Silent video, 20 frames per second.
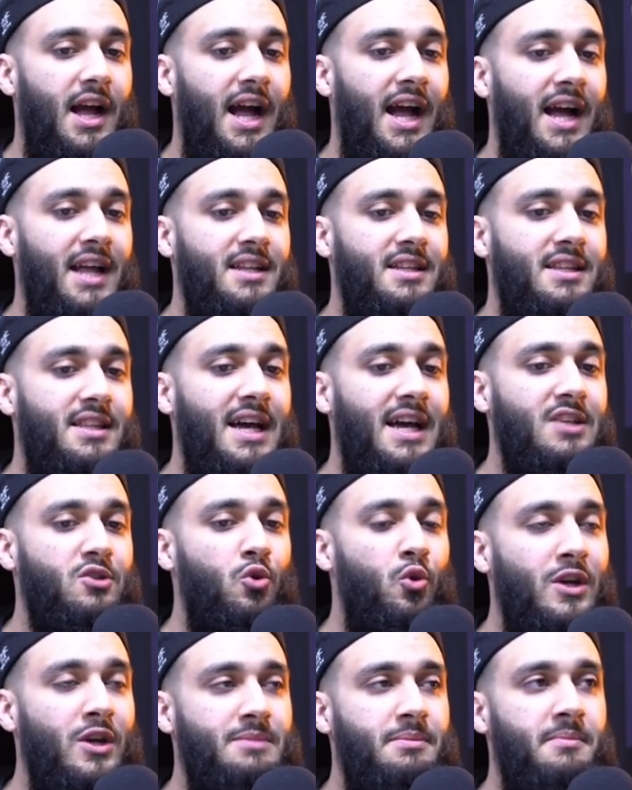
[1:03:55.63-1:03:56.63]
that's
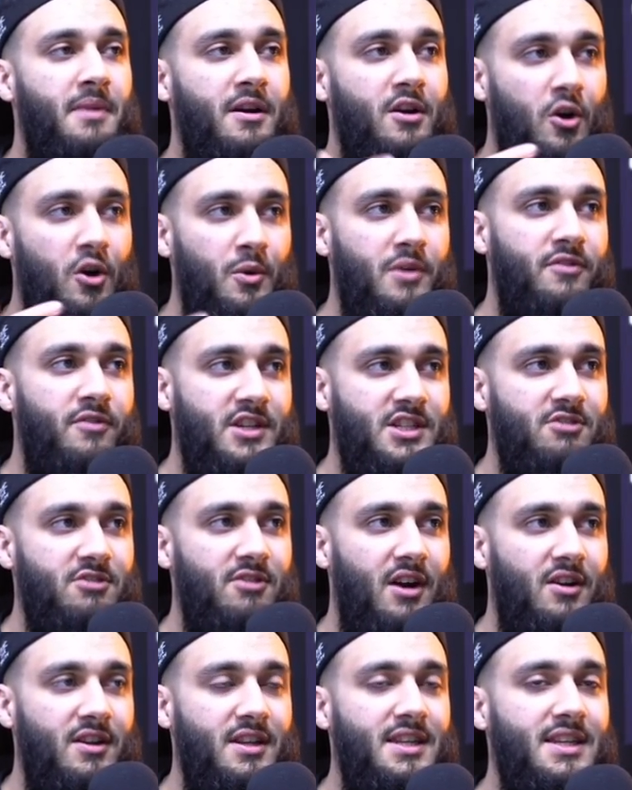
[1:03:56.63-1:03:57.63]
always been my goal with Freshly
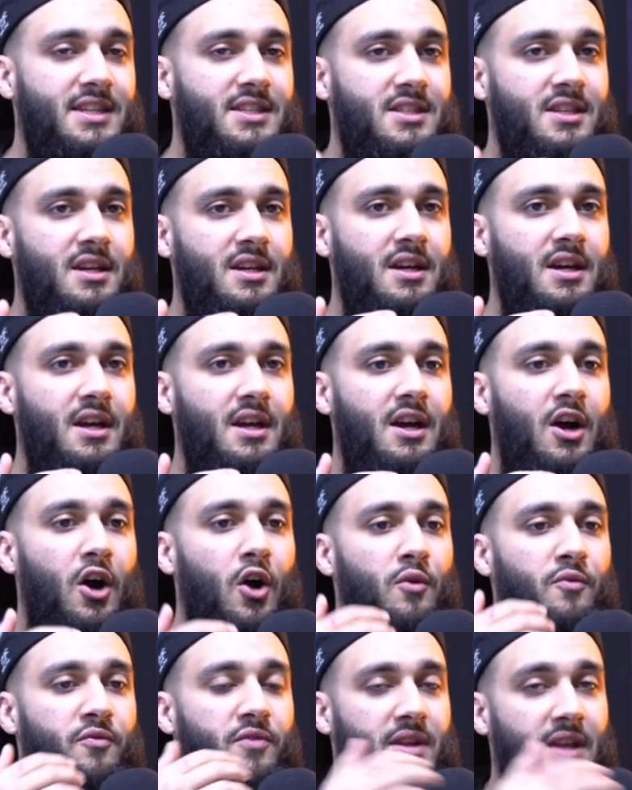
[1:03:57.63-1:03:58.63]
Grounded, is to
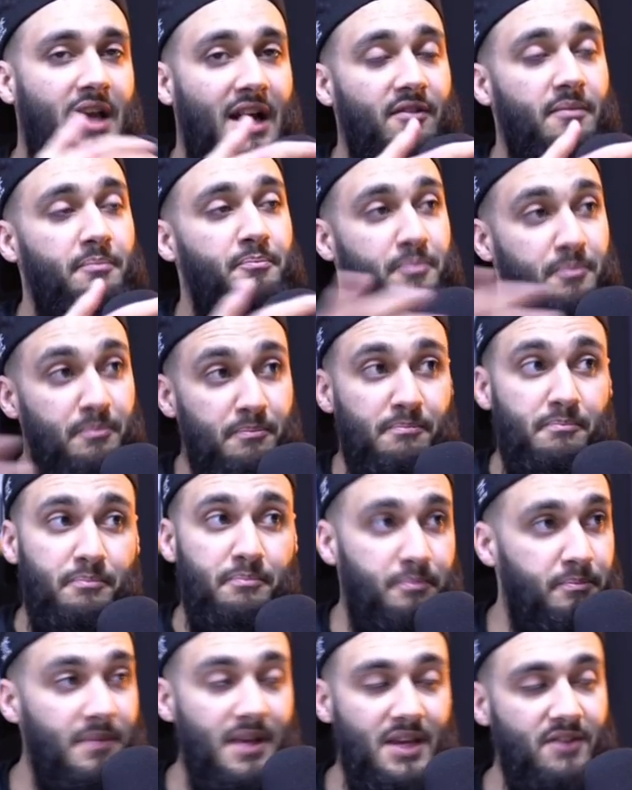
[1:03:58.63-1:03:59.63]
hopefully have an
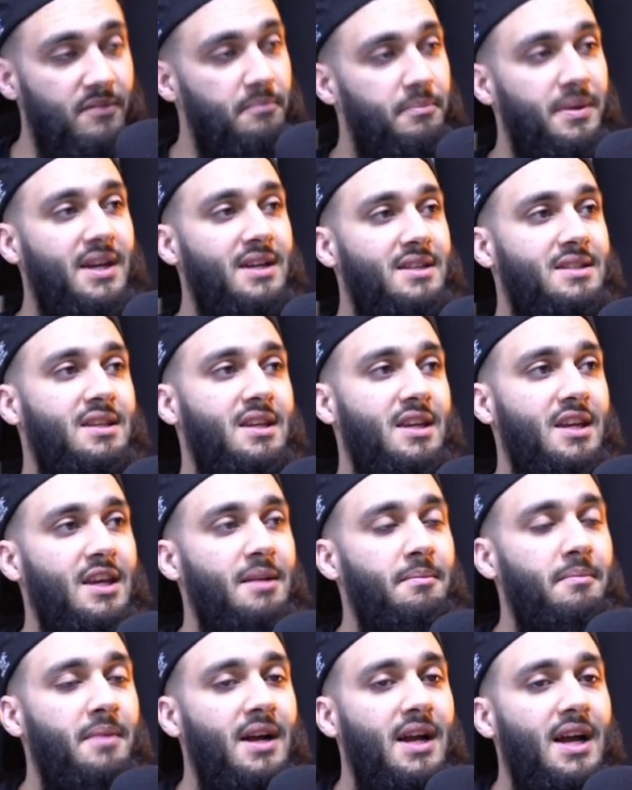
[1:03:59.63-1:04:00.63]
even bigger
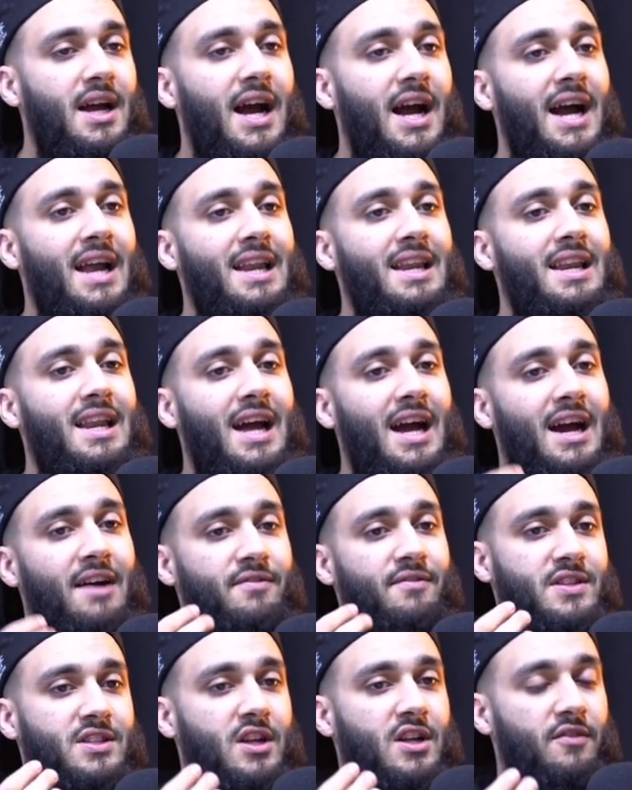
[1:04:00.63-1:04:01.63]
team and
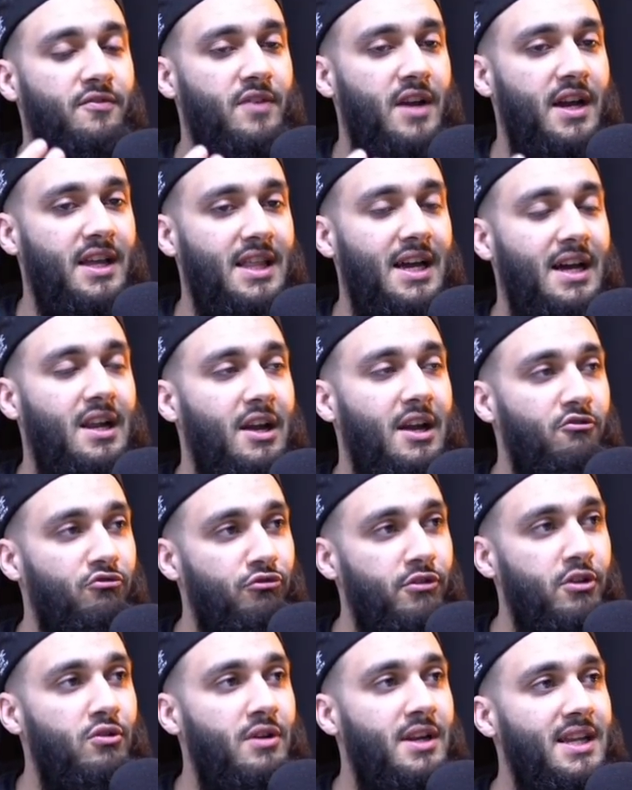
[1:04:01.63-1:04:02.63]
have stuff like that, like
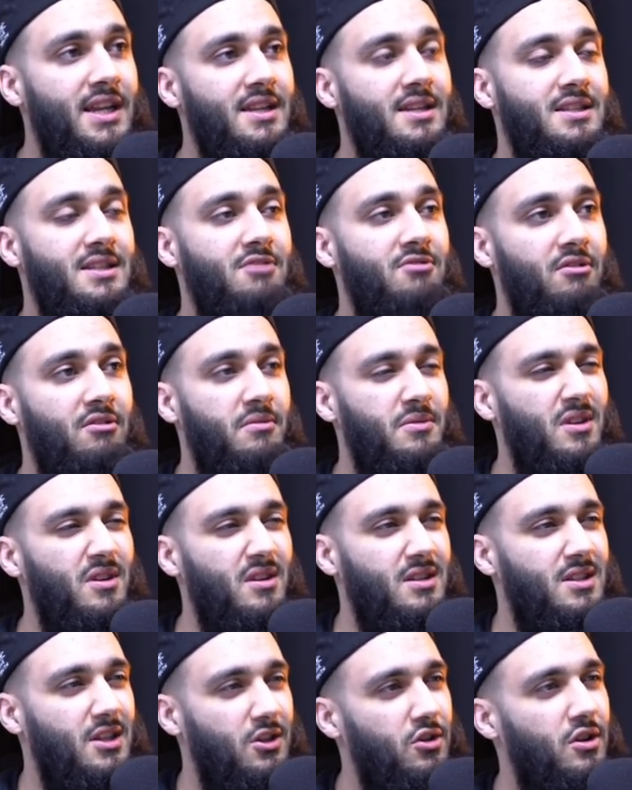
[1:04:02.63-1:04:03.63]
real leniency around
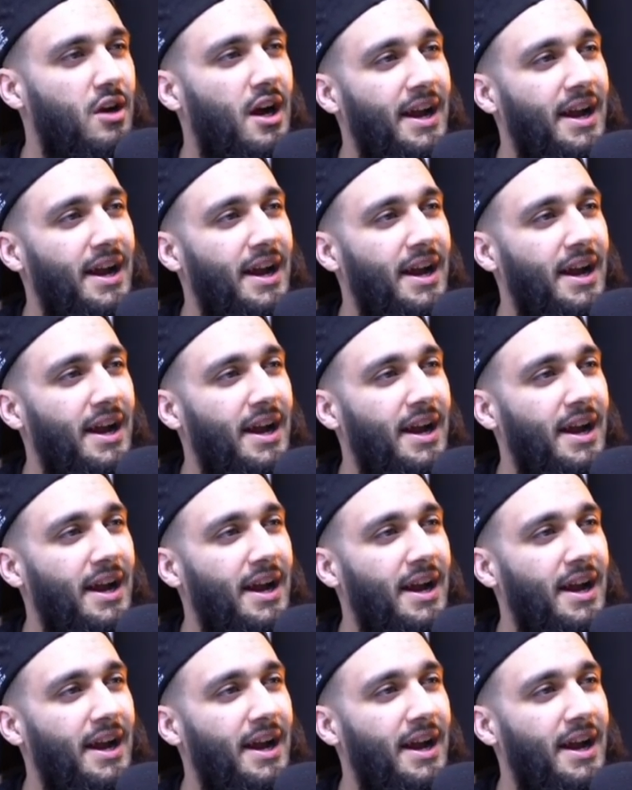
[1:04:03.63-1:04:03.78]
Ramadan, because